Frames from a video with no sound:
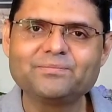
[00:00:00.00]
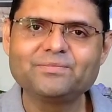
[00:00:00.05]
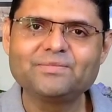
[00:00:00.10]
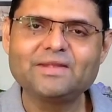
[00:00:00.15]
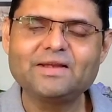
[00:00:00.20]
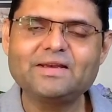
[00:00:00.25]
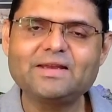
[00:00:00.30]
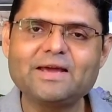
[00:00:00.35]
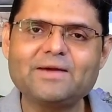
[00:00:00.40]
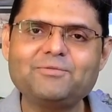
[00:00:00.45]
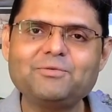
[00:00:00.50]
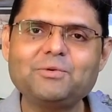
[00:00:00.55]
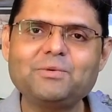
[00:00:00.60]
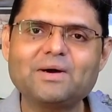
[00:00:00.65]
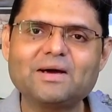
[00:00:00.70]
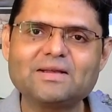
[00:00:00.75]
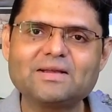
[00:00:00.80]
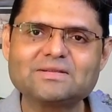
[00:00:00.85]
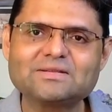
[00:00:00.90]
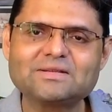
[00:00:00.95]
That have you
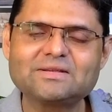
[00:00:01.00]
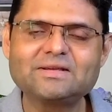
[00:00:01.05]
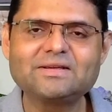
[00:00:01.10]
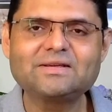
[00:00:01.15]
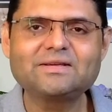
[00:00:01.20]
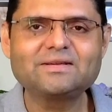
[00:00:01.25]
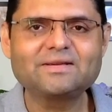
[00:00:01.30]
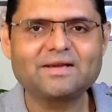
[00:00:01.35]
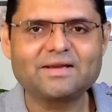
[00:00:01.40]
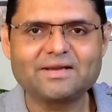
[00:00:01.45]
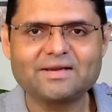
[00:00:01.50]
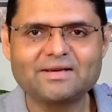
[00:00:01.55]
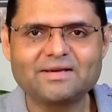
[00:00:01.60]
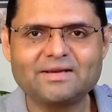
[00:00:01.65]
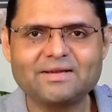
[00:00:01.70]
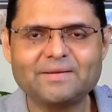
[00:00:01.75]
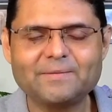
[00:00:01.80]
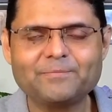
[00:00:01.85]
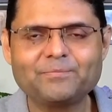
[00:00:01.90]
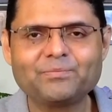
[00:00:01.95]
answered it
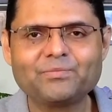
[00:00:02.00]
correctly?